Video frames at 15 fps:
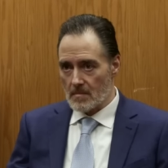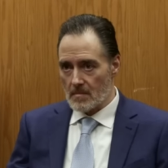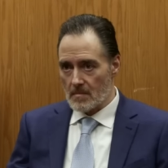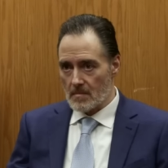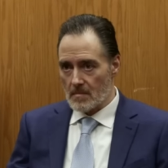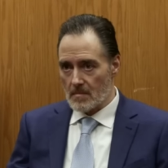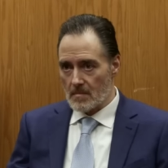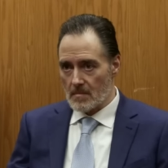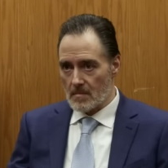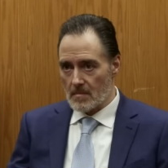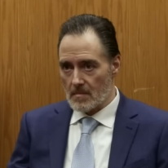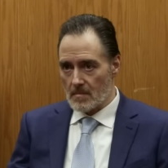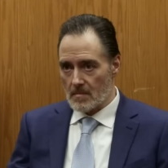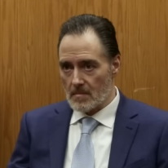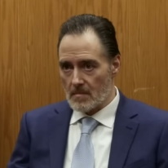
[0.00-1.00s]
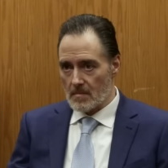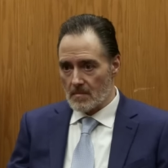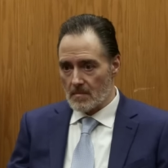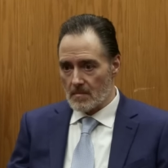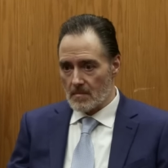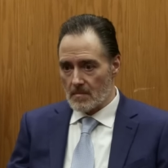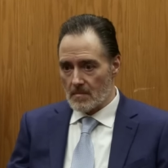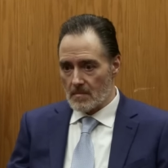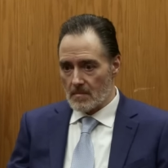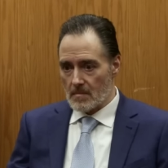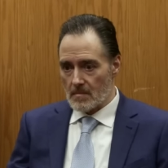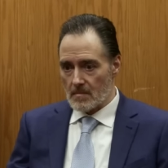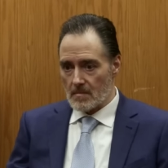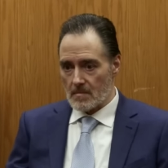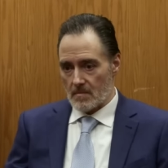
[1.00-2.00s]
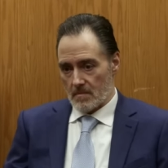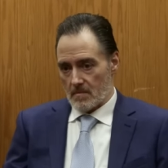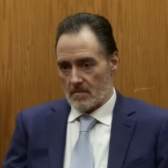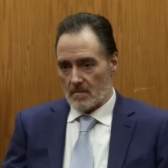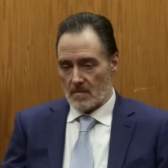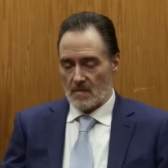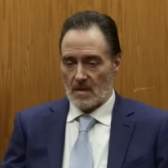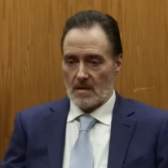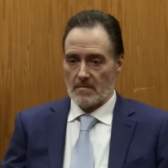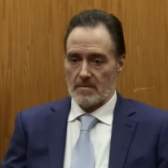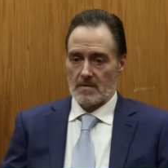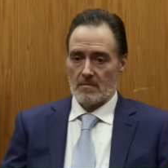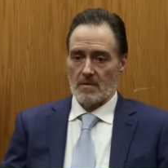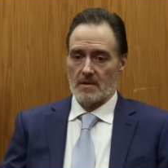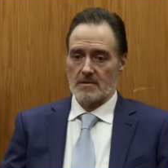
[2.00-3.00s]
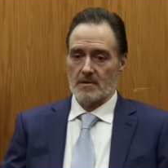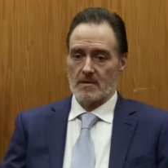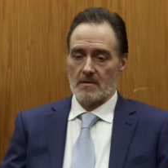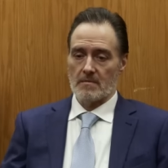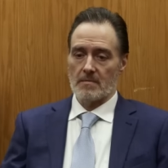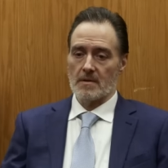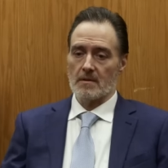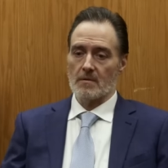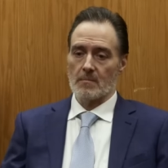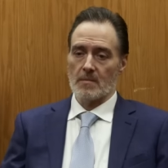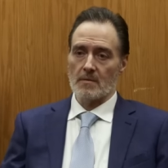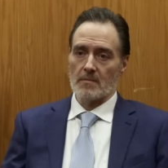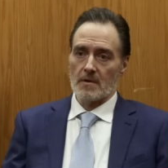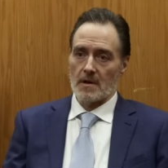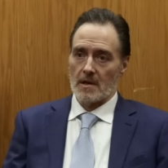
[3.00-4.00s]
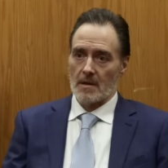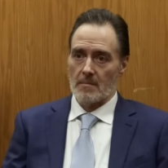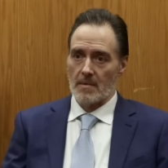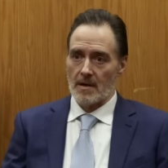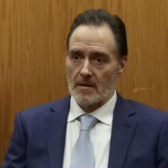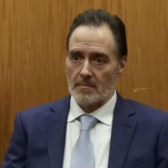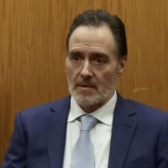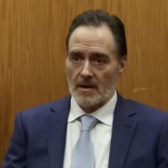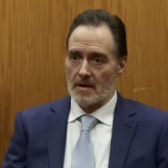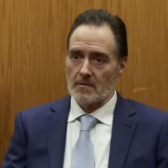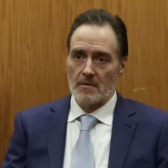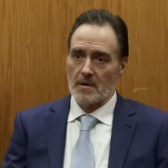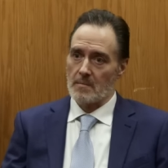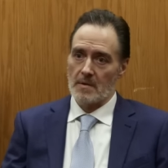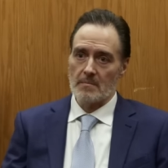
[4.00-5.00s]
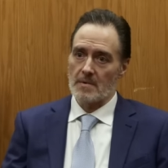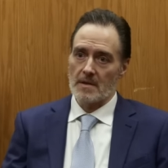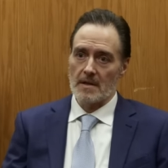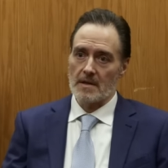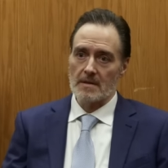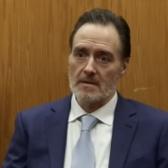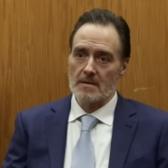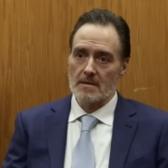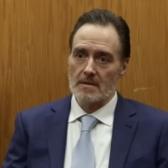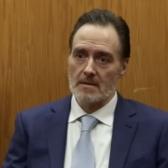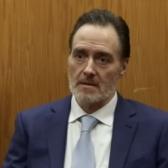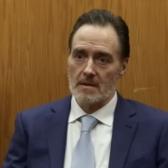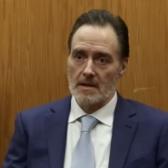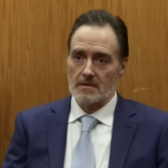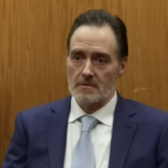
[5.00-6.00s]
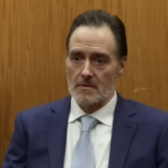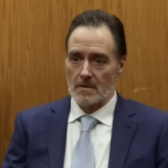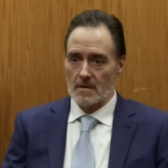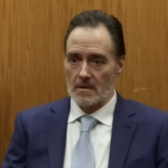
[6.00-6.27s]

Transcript: Did you remember that? After watching the video, memory came back, but I don't remember that. Okay. Naturally.